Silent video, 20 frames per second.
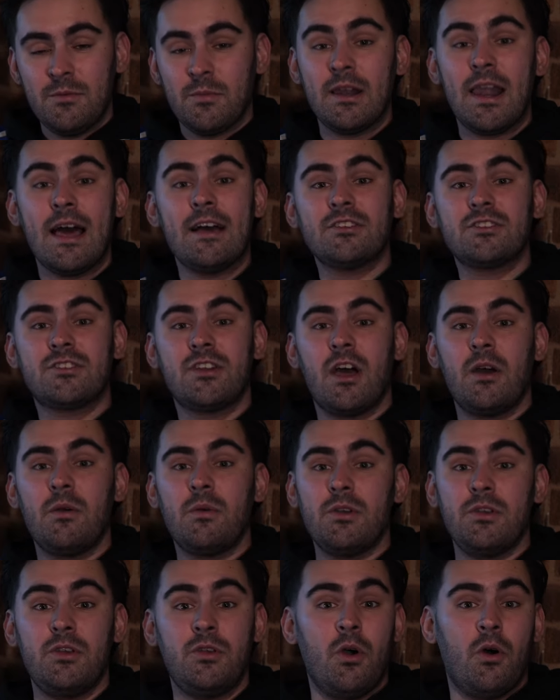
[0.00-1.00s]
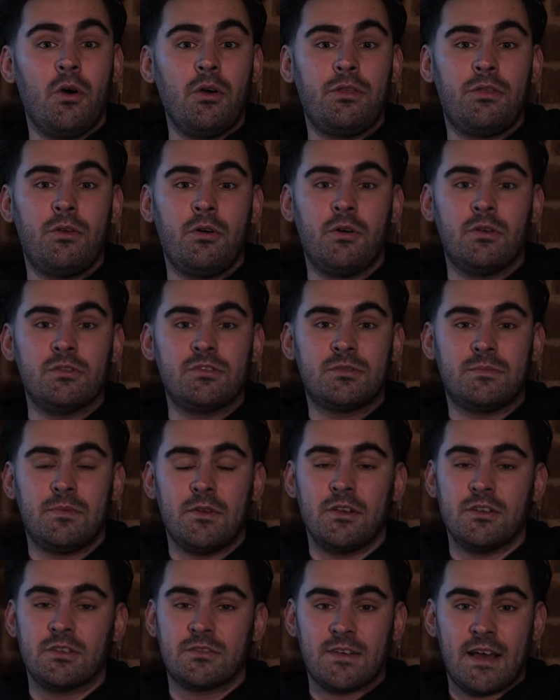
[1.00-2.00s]
Well, let us know your thoughts,
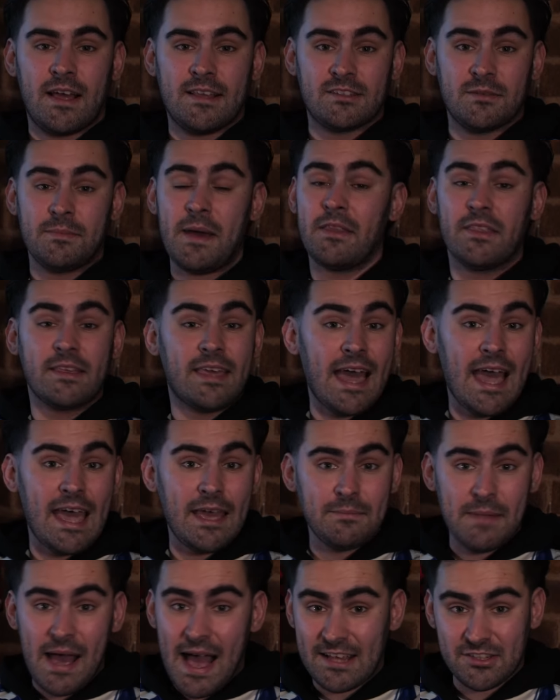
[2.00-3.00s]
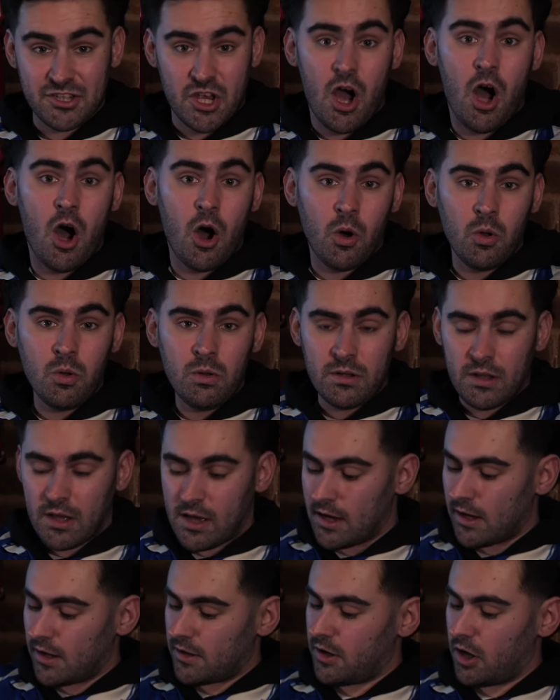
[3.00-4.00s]
Blues fans, about the game as a whole,
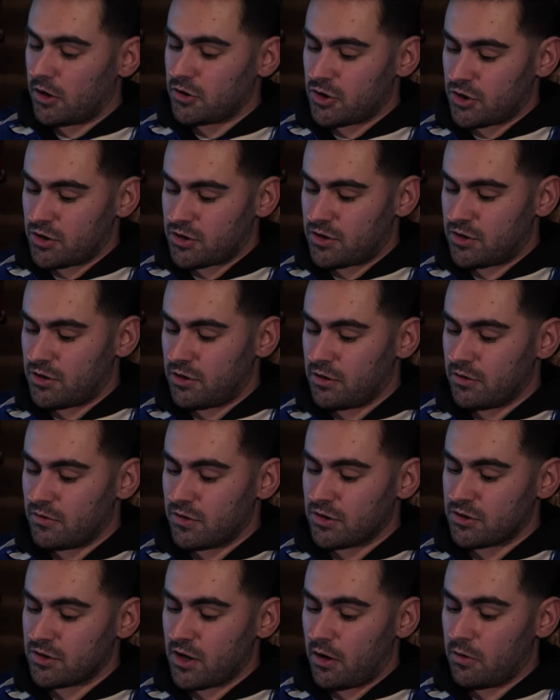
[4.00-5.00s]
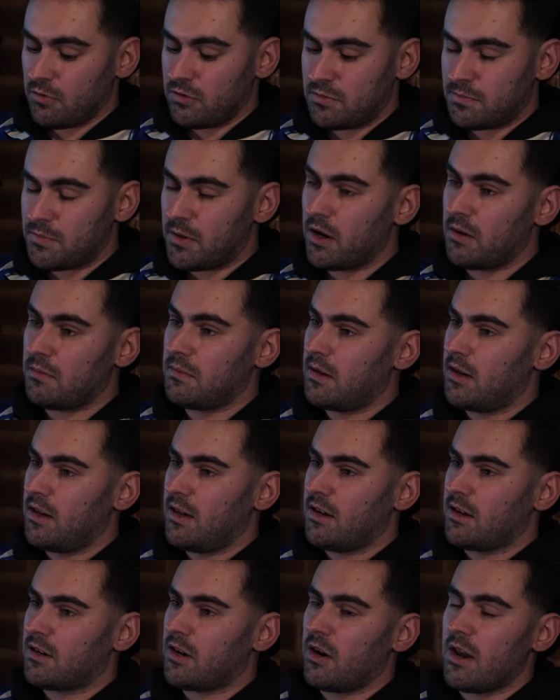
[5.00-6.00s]
not just the result, but
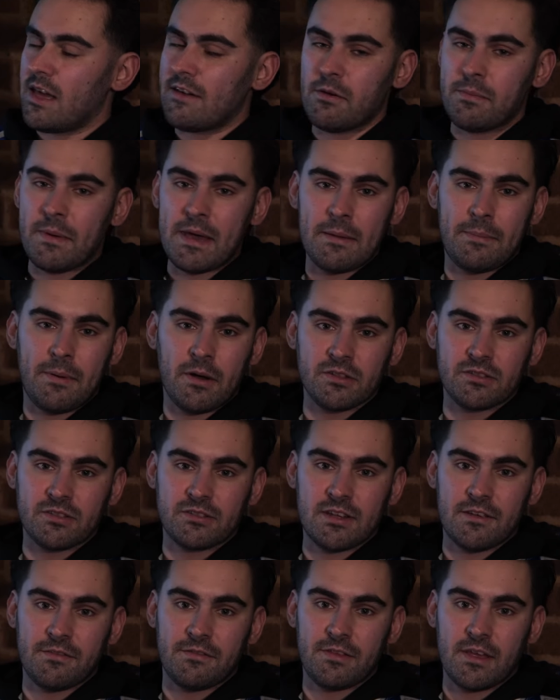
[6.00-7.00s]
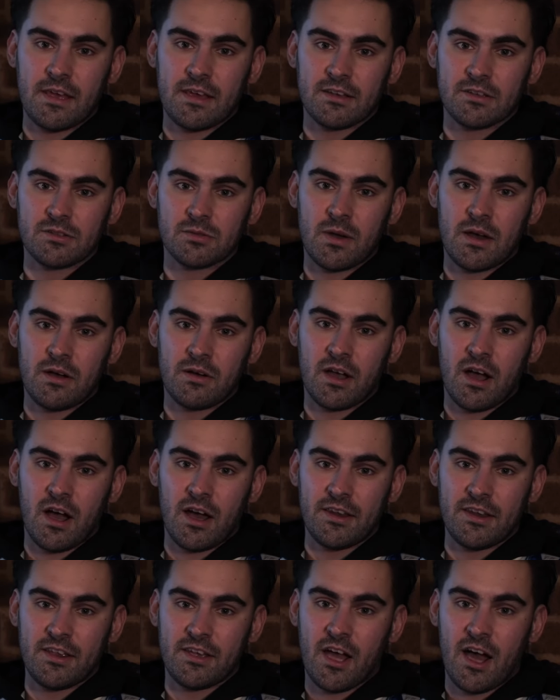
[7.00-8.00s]
can only ever be a positive thing as well,
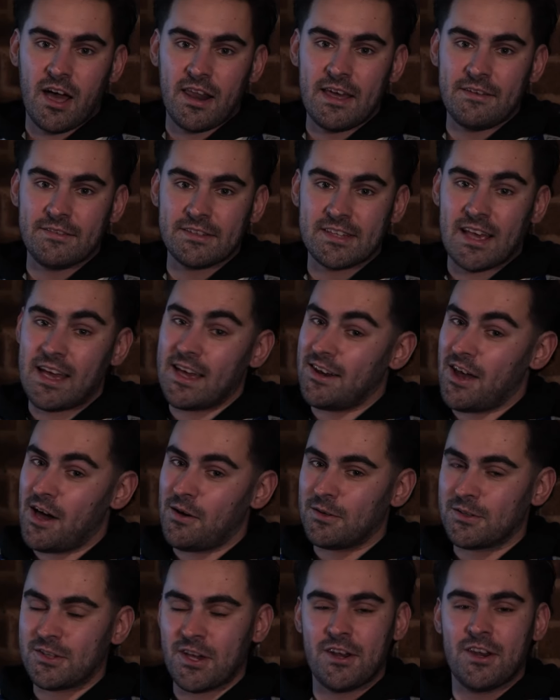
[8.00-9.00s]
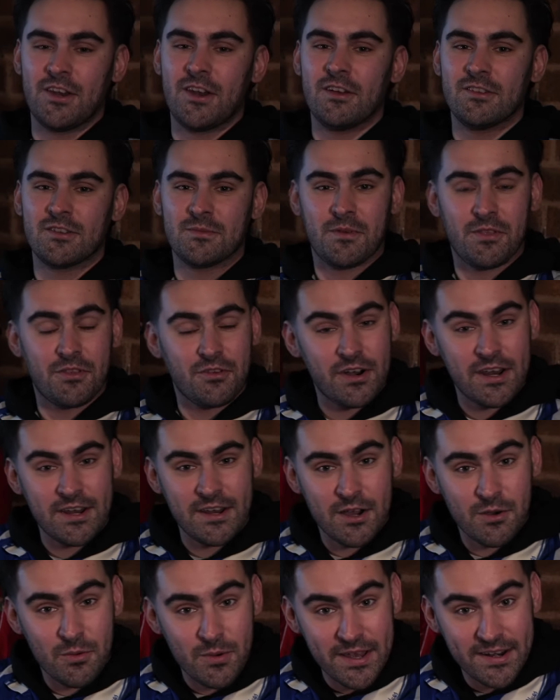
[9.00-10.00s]
can't it? You can't ever say, no, well, Tony knows up a
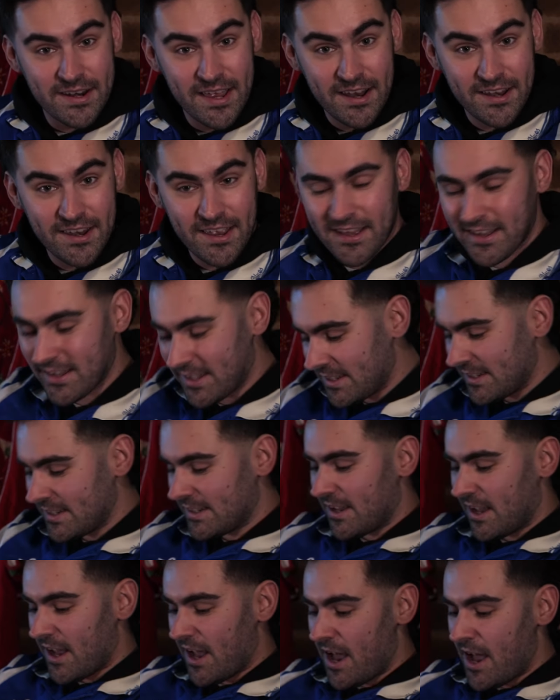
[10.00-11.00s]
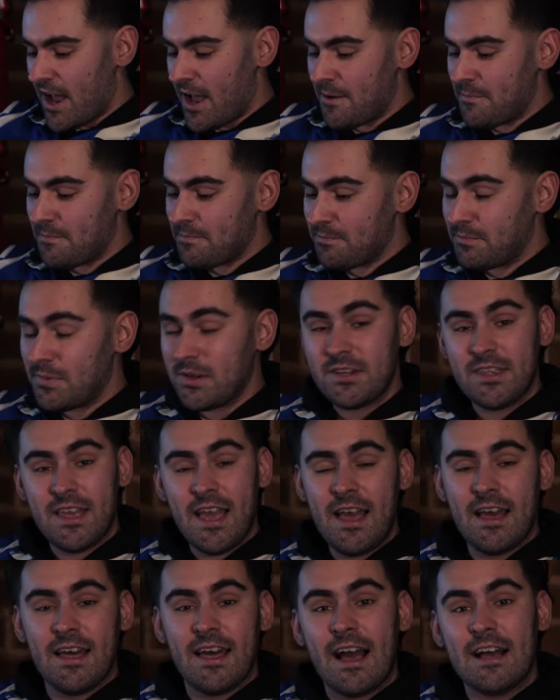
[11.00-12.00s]
3-0 win, can you? But
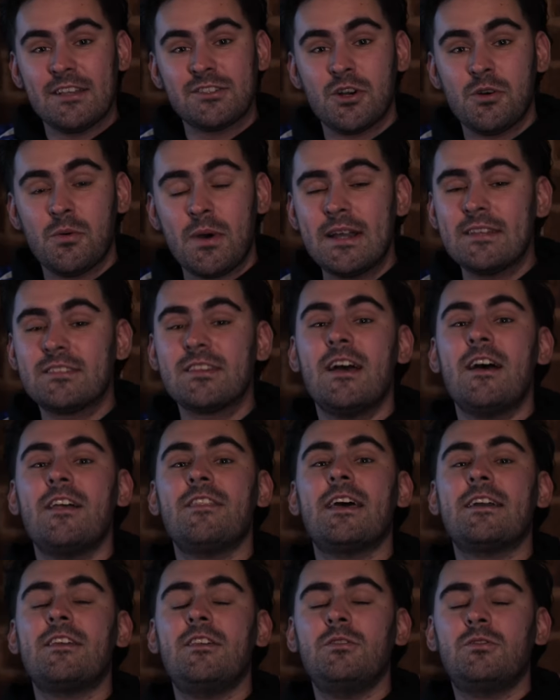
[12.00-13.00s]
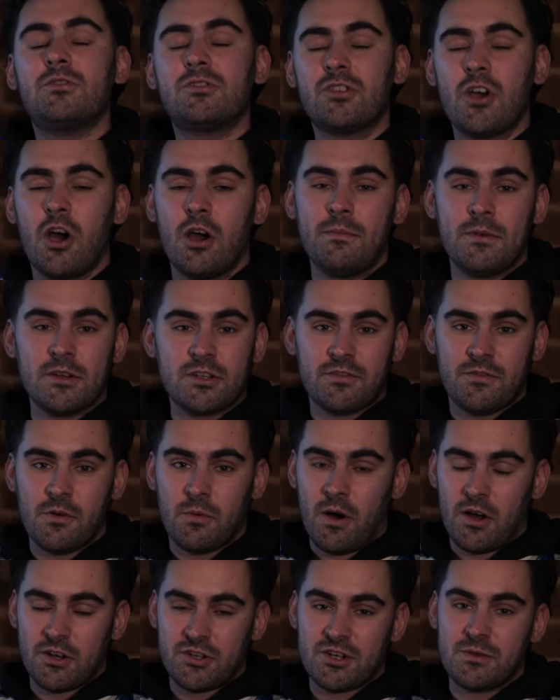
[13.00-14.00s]
yeah, as always, thank you so much for
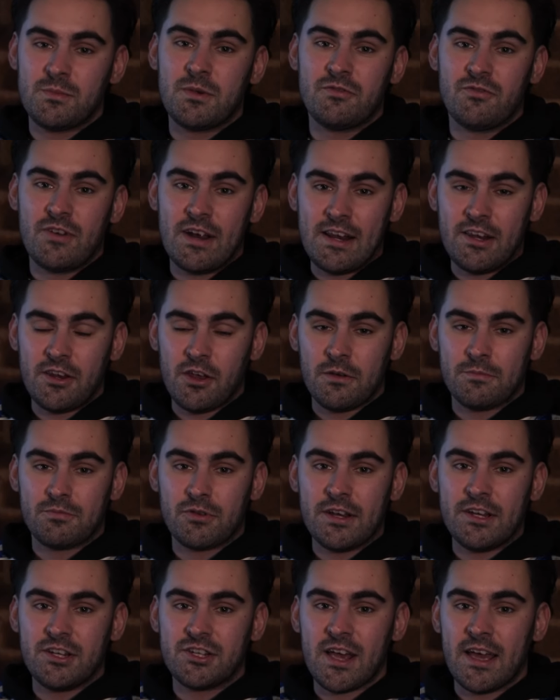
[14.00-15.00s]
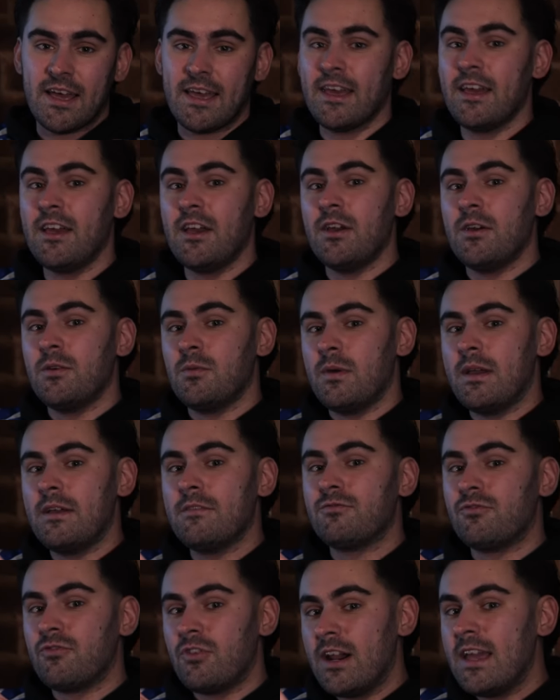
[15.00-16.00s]
watching. We really do appreciate it. We
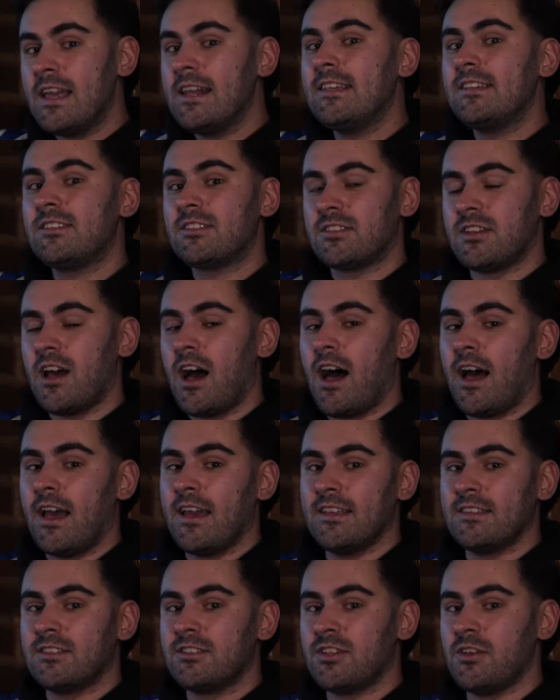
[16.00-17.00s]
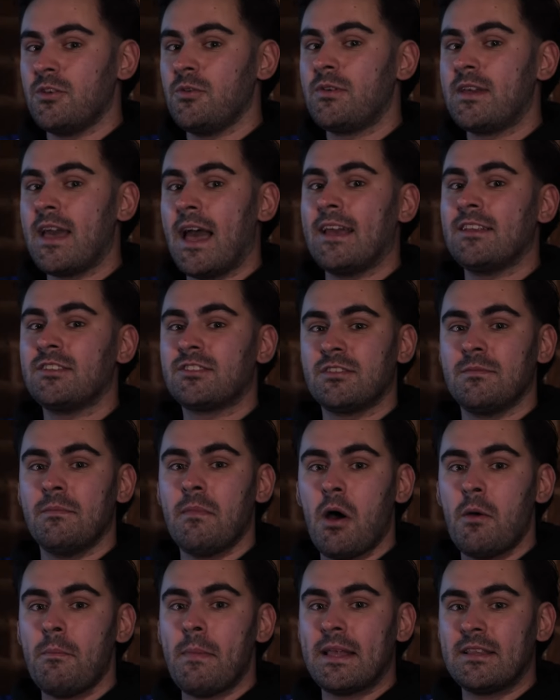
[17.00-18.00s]
have really started to gain some
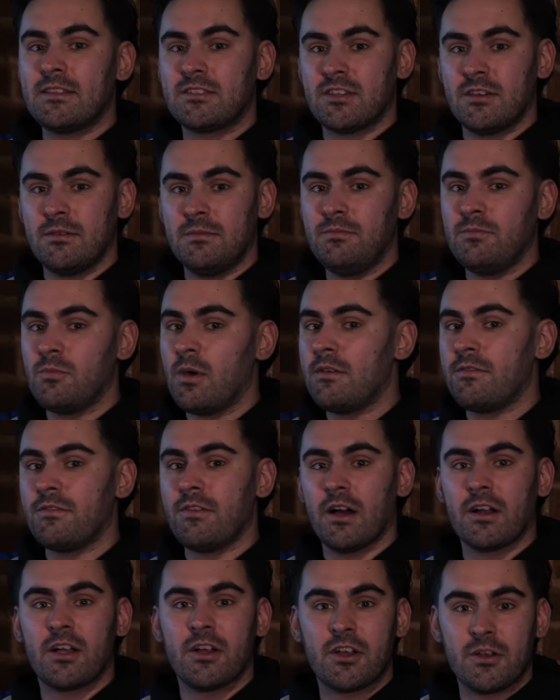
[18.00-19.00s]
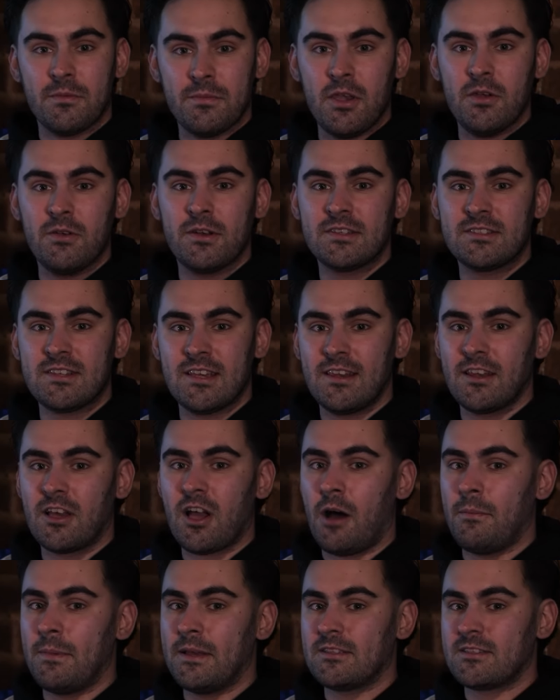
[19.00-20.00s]
momentum with like a community in the
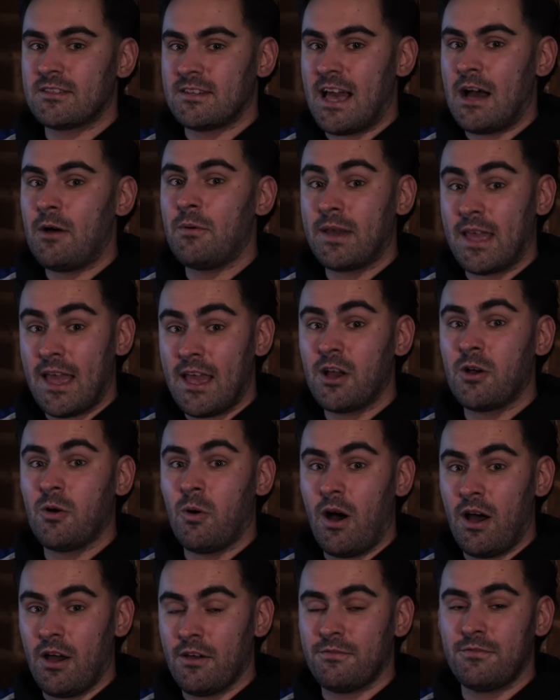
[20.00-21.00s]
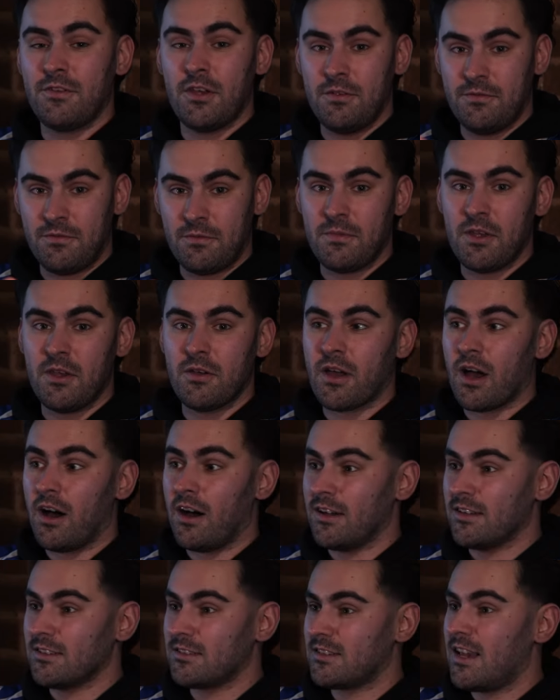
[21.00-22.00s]
comments now. We're getting quite a few from you
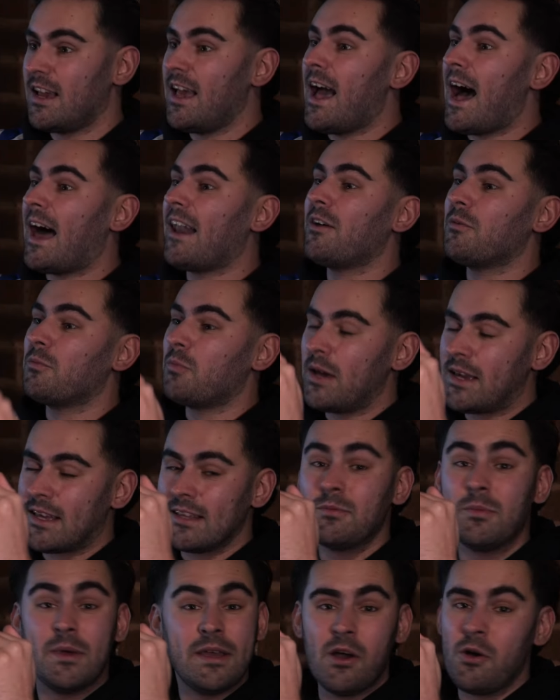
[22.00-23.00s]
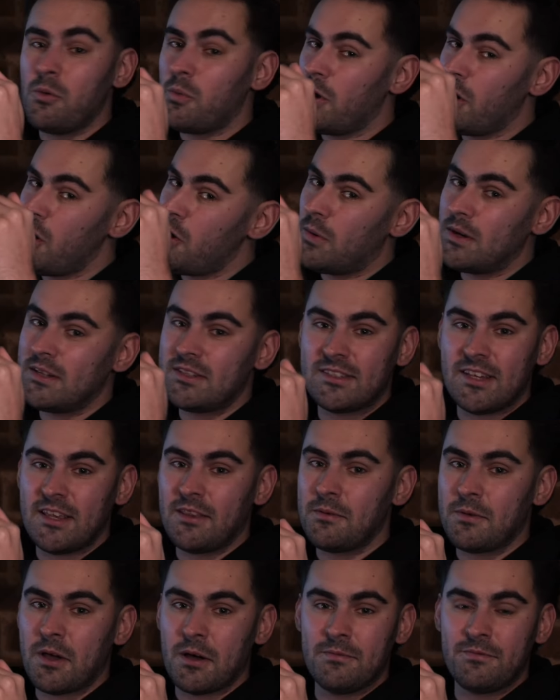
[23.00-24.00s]
guys. And we always see
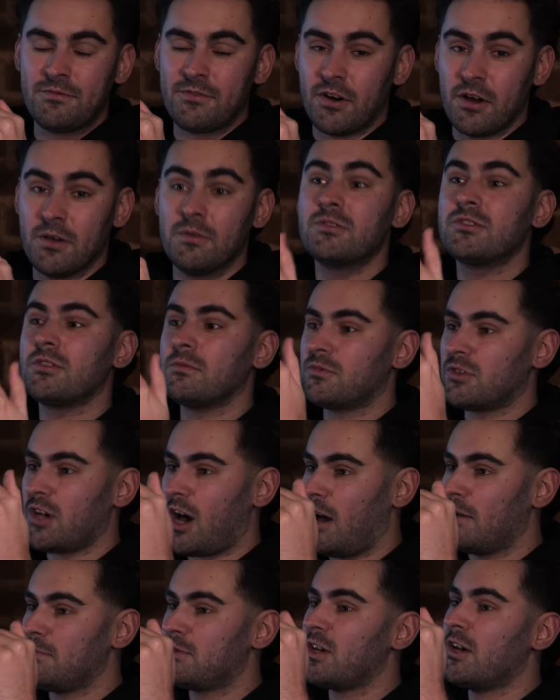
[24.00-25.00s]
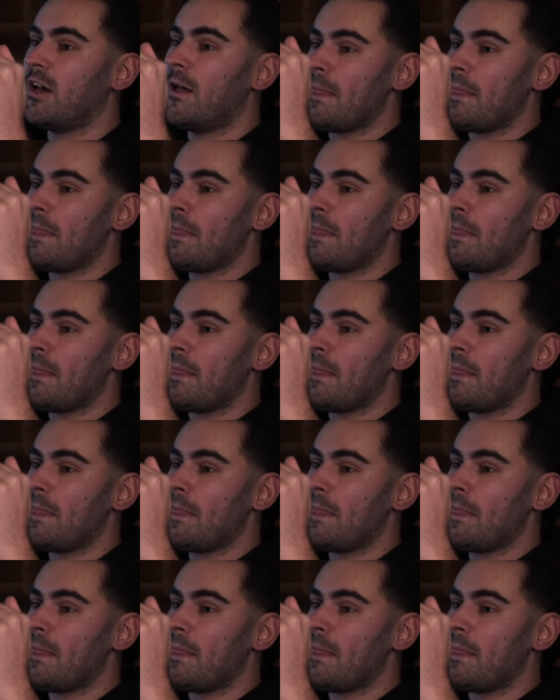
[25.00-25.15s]
them come through, sometimes